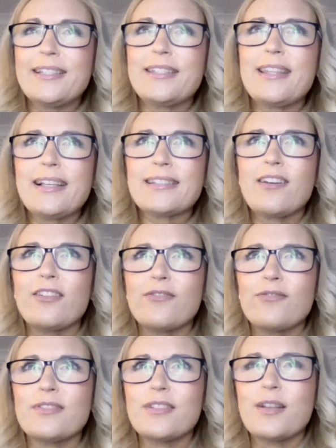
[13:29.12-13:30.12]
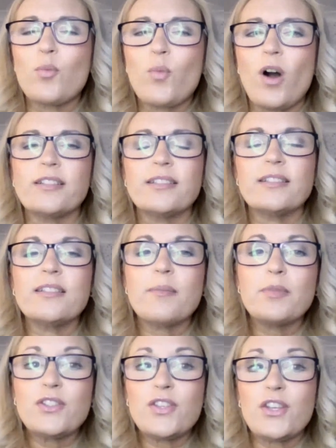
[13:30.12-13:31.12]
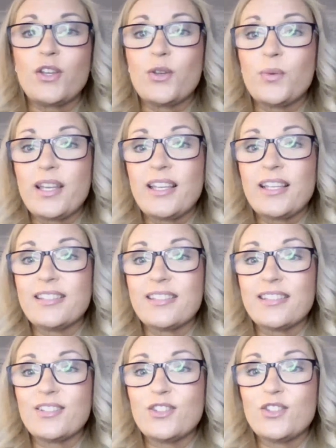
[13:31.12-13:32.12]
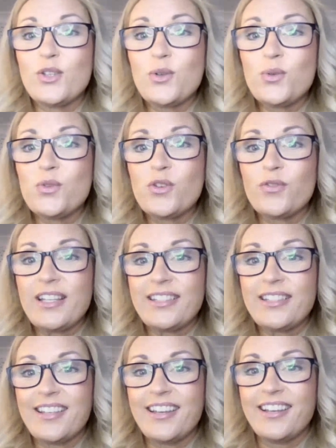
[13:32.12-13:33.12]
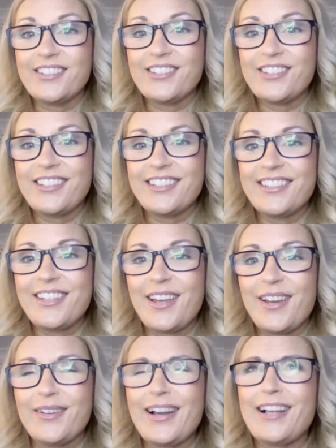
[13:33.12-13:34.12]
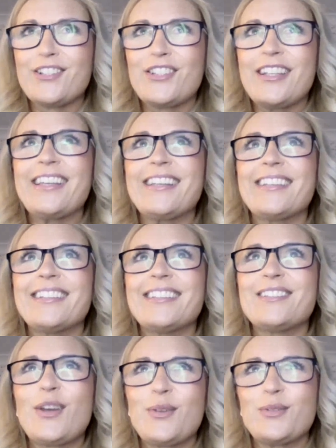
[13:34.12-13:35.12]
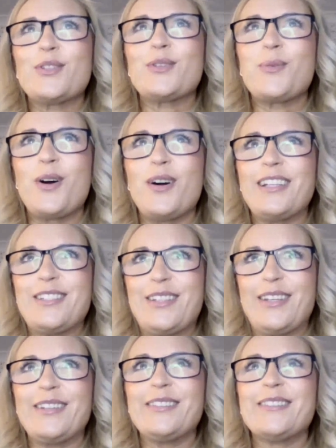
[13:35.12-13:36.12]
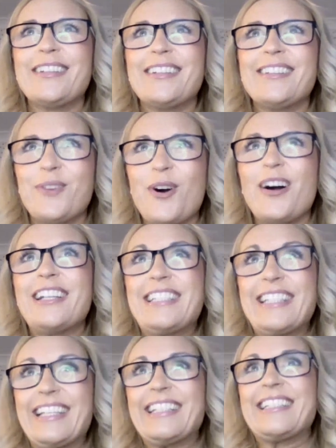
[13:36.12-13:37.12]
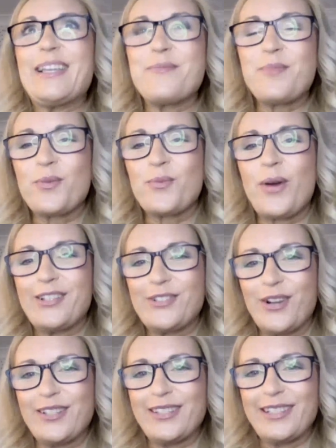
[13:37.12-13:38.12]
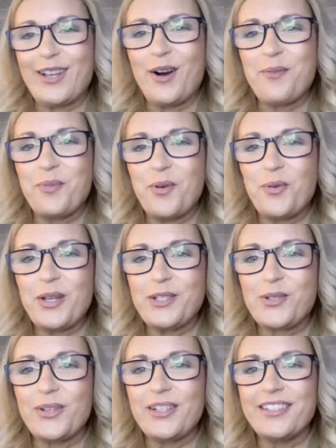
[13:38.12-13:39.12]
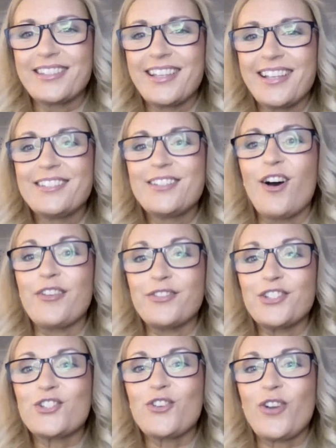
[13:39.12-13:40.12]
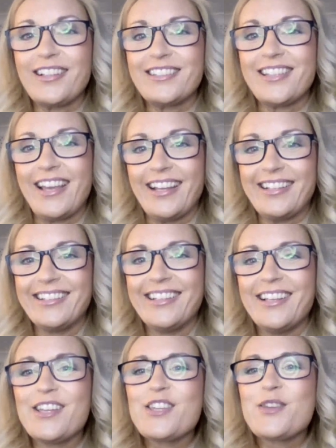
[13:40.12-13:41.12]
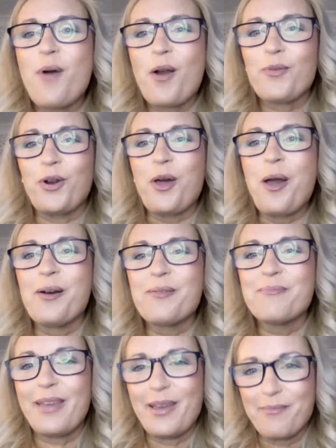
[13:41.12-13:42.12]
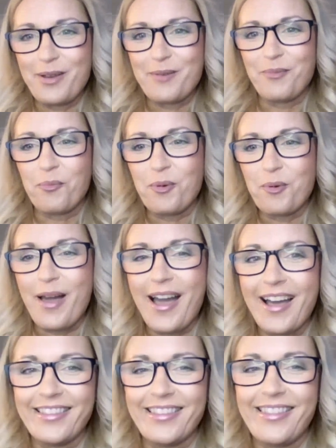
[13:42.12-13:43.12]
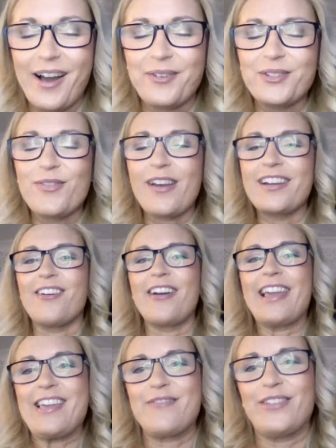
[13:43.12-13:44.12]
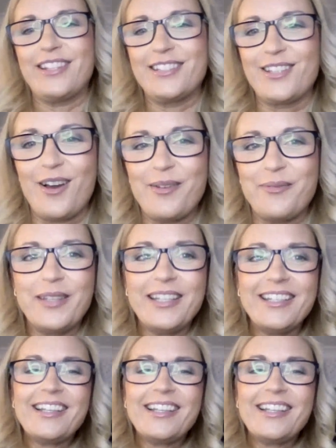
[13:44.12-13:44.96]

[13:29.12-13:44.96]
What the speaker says: So that's kind of number one. Number two is do your research. So actually, don't do what I did in my Waitrose example, which was dive straight in. You might want to be a bit more prepared than that. I was very naive at the time.